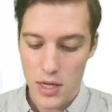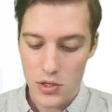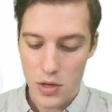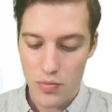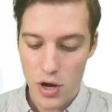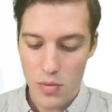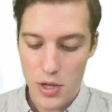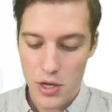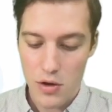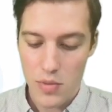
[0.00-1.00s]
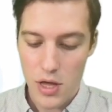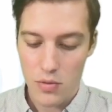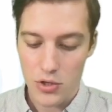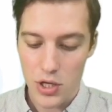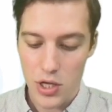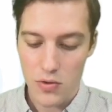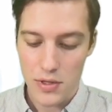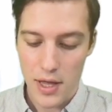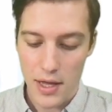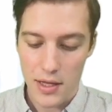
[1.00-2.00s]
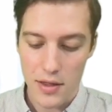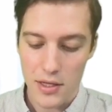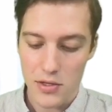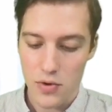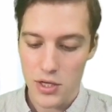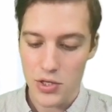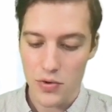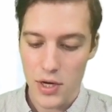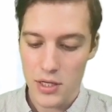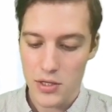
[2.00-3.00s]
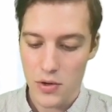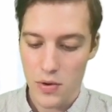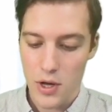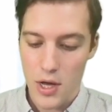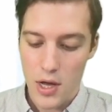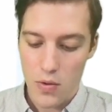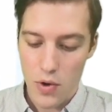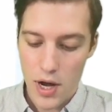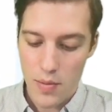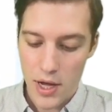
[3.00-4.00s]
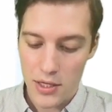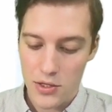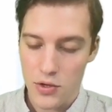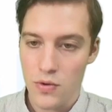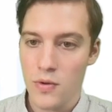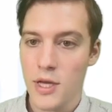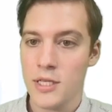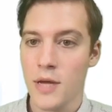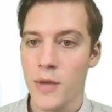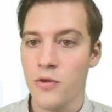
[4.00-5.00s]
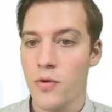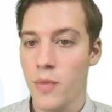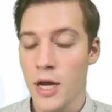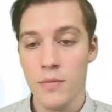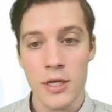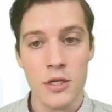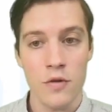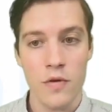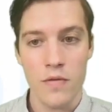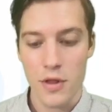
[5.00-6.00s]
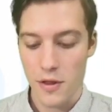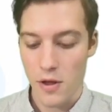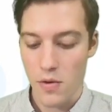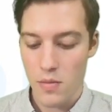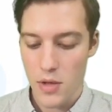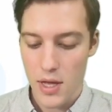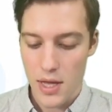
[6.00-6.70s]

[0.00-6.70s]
So I'm probably going to be able to use that in this question, right? So what I might do is I might remind myself of the theorem.